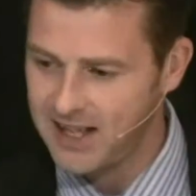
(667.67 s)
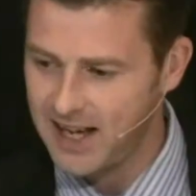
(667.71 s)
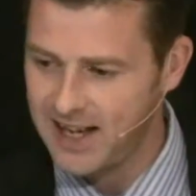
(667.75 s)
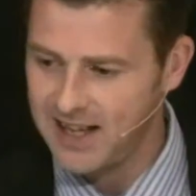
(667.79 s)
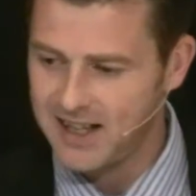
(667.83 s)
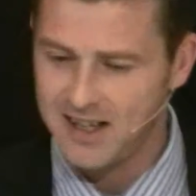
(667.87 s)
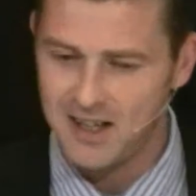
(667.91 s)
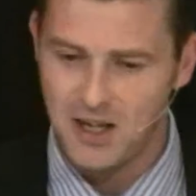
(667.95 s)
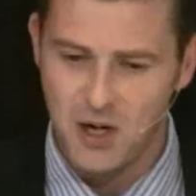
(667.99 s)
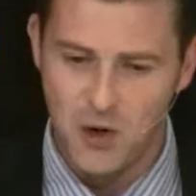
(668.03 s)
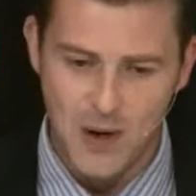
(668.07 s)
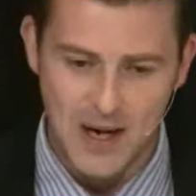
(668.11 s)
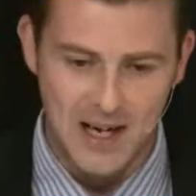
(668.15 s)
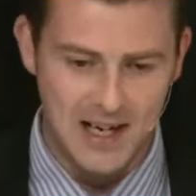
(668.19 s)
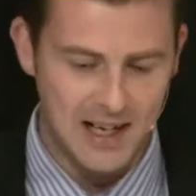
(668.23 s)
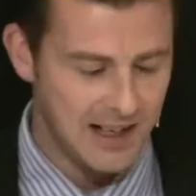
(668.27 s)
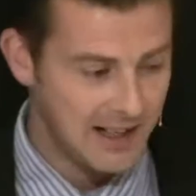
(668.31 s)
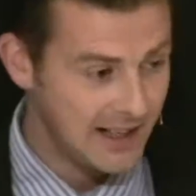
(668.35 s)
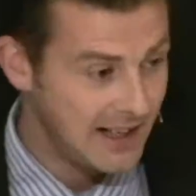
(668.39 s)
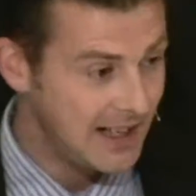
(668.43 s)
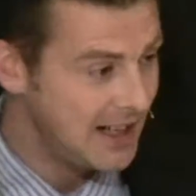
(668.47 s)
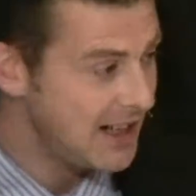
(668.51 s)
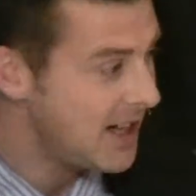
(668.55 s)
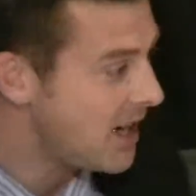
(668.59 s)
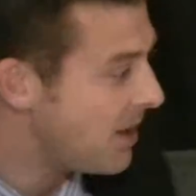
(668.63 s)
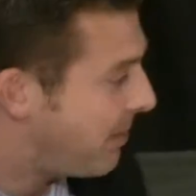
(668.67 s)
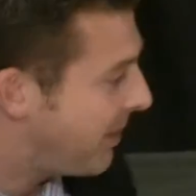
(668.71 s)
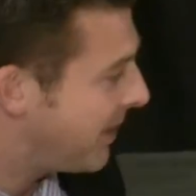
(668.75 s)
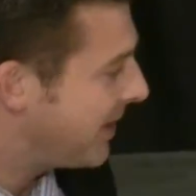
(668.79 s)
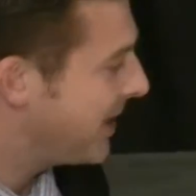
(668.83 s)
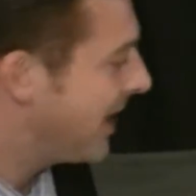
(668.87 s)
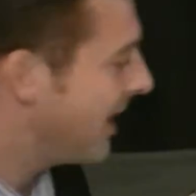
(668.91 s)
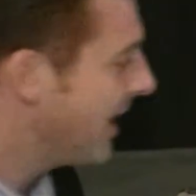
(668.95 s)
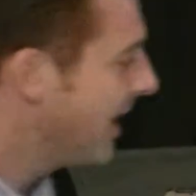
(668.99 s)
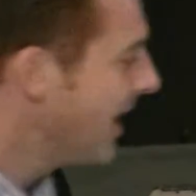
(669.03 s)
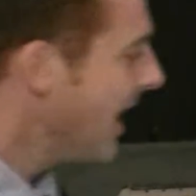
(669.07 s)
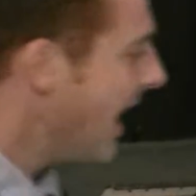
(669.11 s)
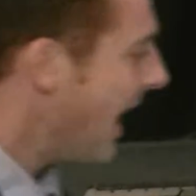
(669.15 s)
take a quick up and
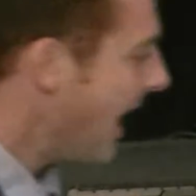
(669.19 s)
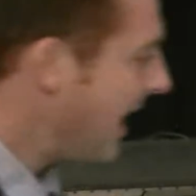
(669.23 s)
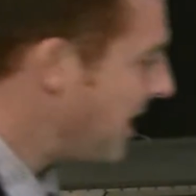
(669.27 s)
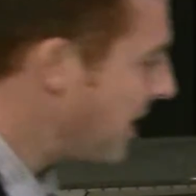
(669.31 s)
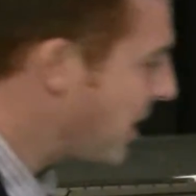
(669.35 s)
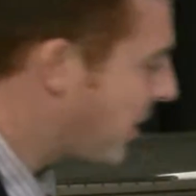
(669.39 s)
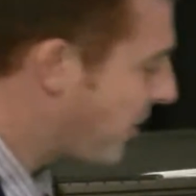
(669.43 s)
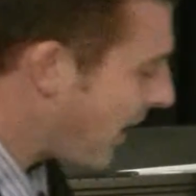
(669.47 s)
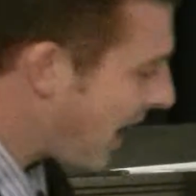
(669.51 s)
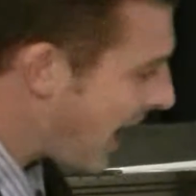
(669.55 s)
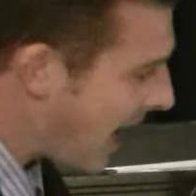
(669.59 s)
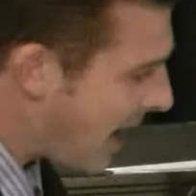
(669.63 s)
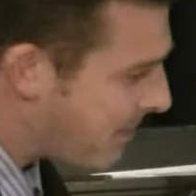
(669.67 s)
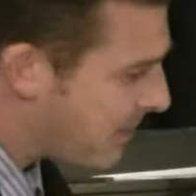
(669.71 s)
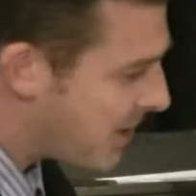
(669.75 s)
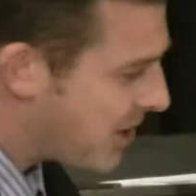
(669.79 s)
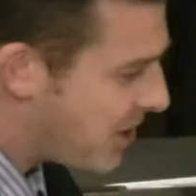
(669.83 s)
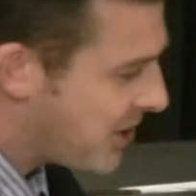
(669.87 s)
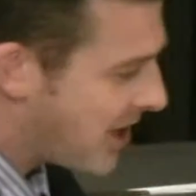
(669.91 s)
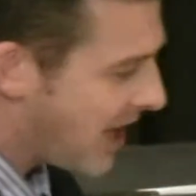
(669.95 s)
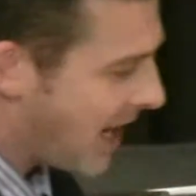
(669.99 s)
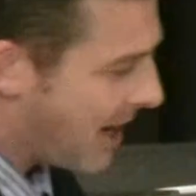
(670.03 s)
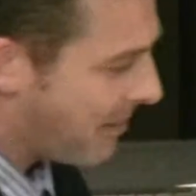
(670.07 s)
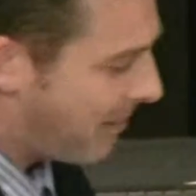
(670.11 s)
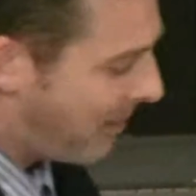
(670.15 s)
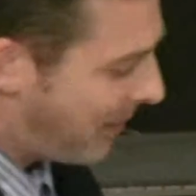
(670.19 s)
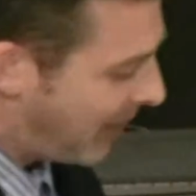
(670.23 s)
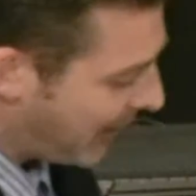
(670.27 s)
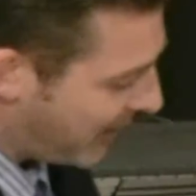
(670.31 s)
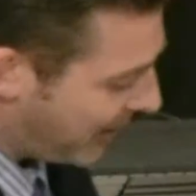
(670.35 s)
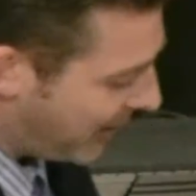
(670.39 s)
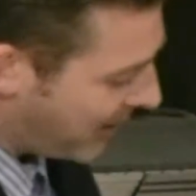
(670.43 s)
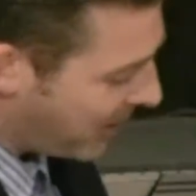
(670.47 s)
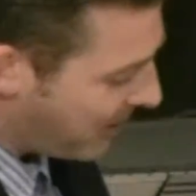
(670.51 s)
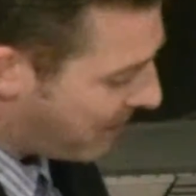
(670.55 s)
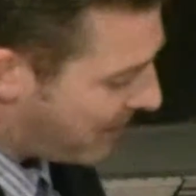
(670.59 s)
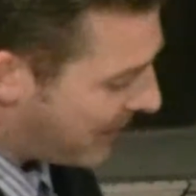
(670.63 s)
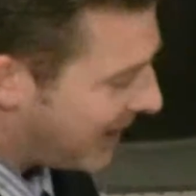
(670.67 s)
you, and you grab the
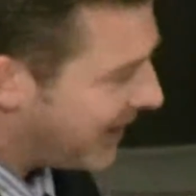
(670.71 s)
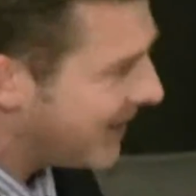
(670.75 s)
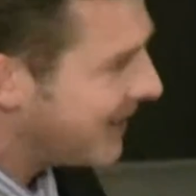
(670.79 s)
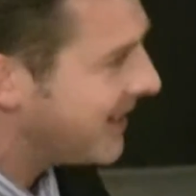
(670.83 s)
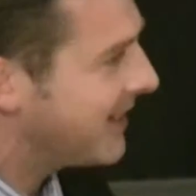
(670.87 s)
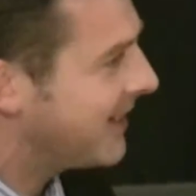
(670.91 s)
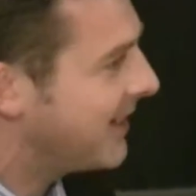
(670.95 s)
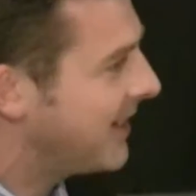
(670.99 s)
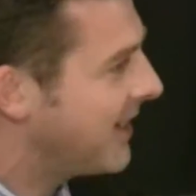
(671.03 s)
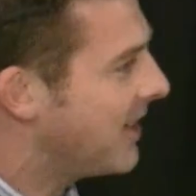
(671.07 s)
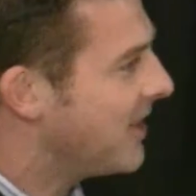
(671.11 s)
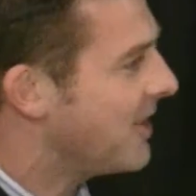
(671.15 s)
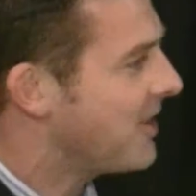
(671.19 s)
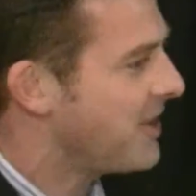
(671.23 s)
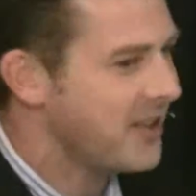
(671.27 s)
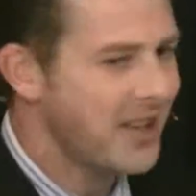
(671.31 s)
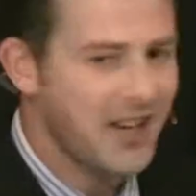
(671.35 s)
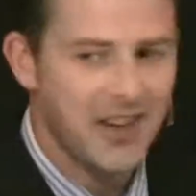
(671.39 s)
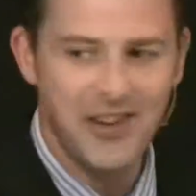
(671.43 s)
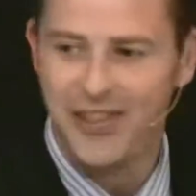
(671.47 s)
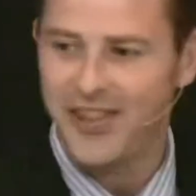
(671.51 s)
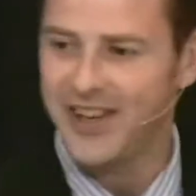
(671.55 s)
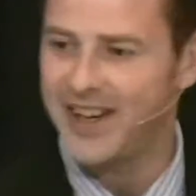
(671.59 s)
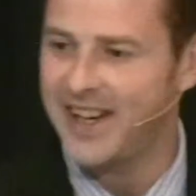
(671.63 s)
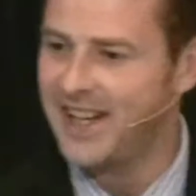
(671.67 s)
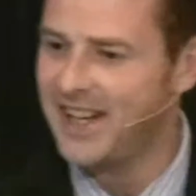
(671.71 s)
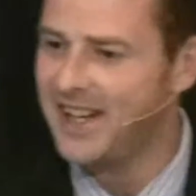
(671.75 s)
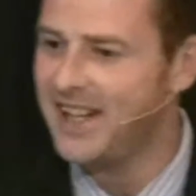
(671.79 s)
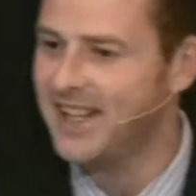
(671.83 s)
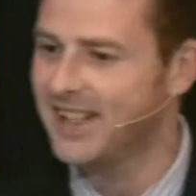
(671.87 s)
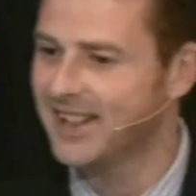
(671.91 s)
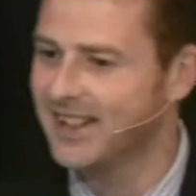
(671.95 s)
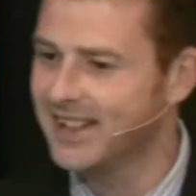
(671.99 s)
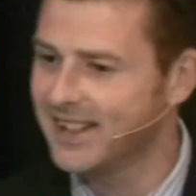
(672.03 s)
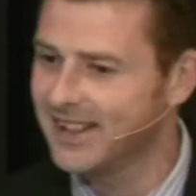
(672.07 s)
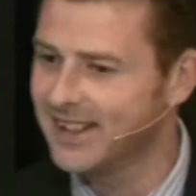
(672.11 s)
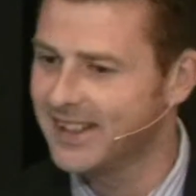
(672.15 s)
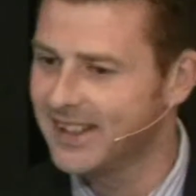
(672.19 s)
shampoo, but there's nothing in
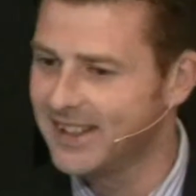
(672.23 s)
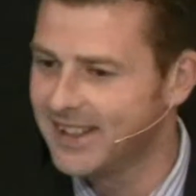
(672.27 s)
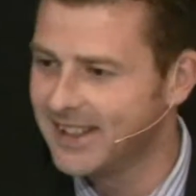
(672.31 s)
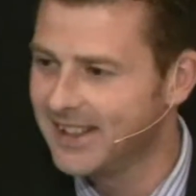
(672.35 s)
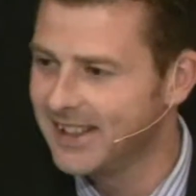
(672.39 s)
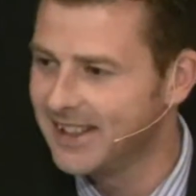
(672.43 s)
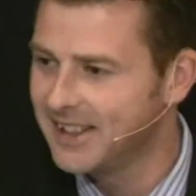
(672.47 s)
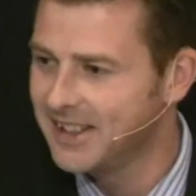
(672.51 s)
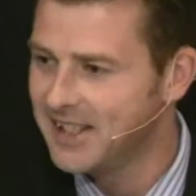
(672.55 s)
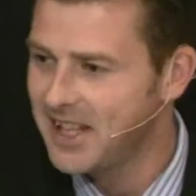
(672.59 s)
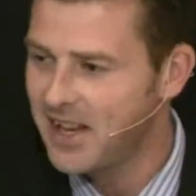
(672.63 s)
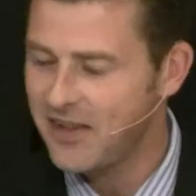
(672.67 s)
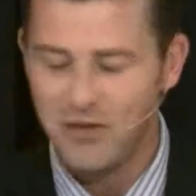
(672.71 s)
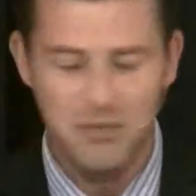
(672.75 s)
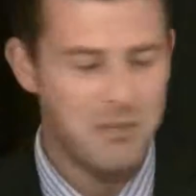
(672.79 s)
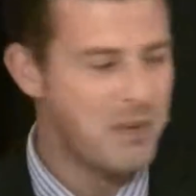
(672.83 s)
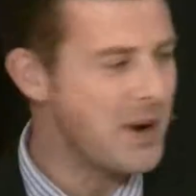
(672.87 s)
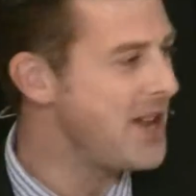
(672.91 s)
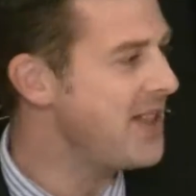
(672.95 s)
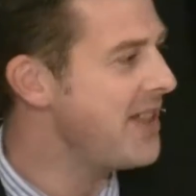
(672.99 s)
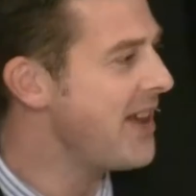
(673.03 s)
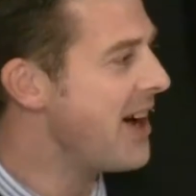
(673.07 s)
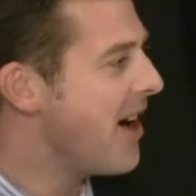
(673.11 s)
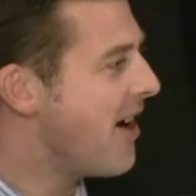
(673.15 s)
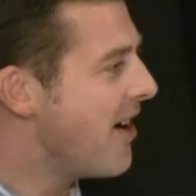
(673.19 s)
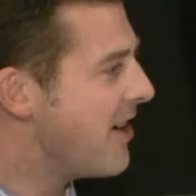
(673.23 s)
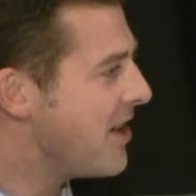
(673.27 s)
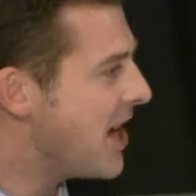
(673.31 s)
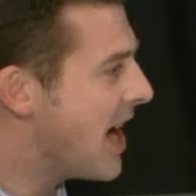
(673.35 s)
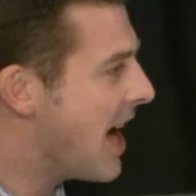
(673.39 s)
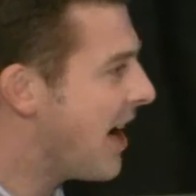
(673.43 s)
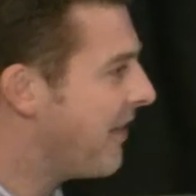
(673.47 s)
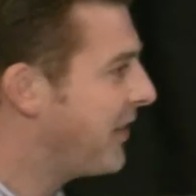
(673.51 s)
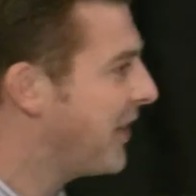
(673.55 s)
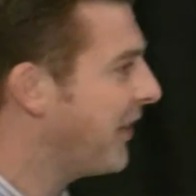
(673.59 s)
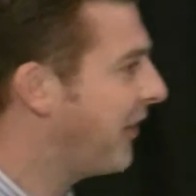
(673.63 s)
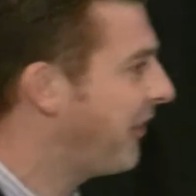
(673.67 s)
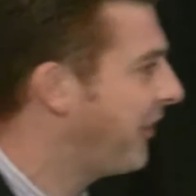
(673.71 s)
it. You ever been there and you have